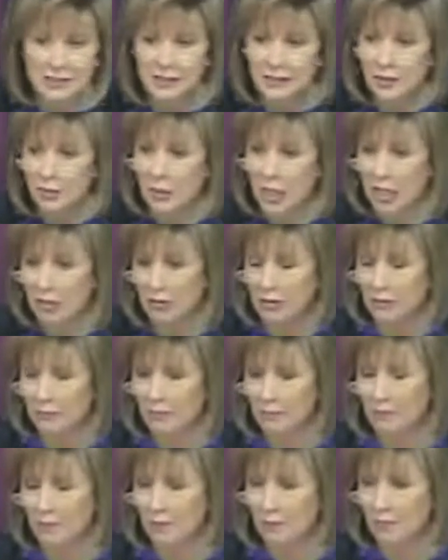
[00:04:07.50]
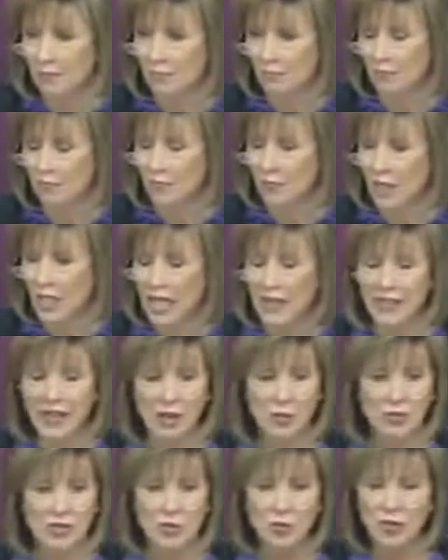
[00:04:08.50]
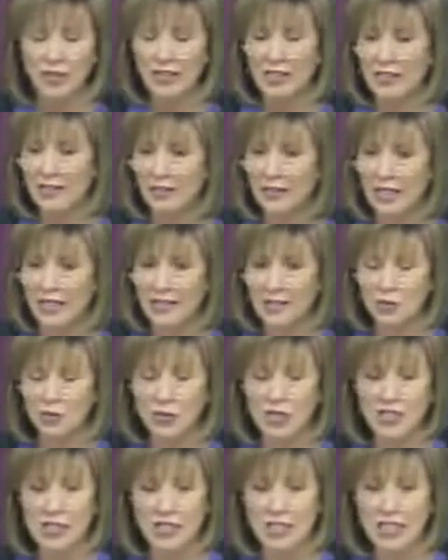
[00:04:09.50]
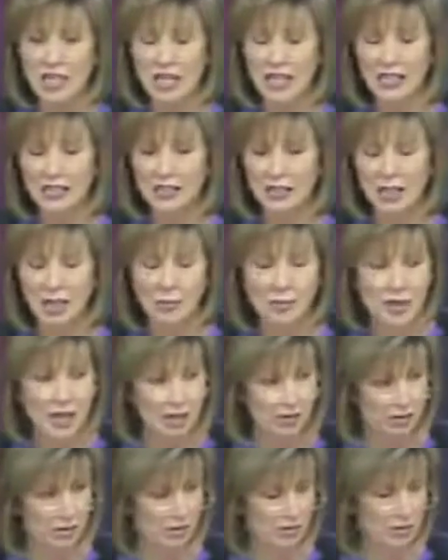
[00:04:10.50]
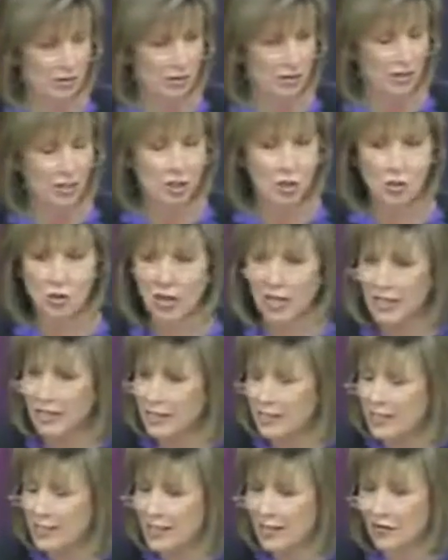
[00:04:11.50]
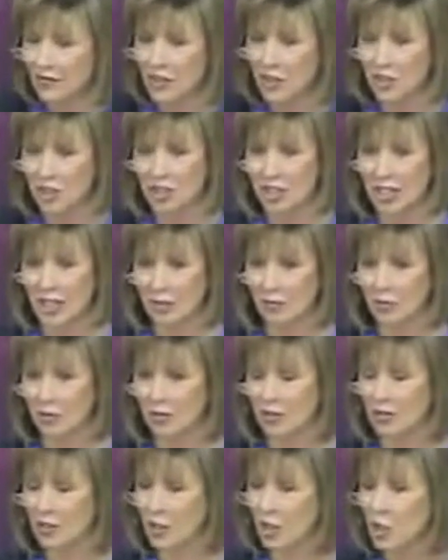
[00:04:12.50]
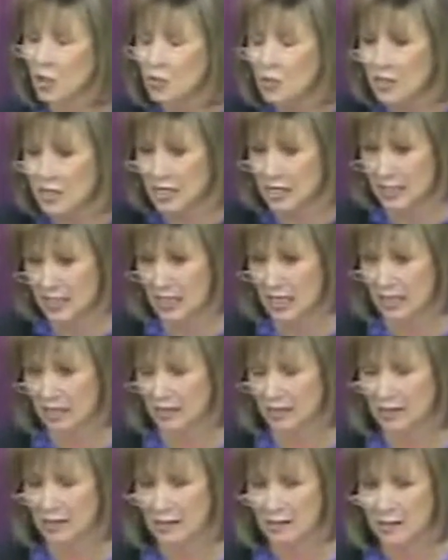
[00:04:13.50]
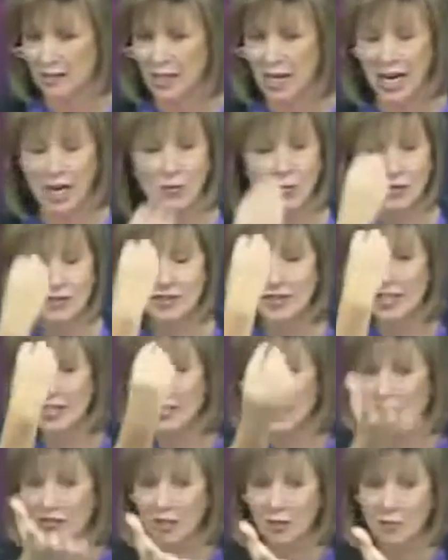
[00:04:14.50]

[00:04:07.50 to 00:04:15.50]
is about. That was what this lesson was tonight about. Christ is the vision I will use today. I will send out the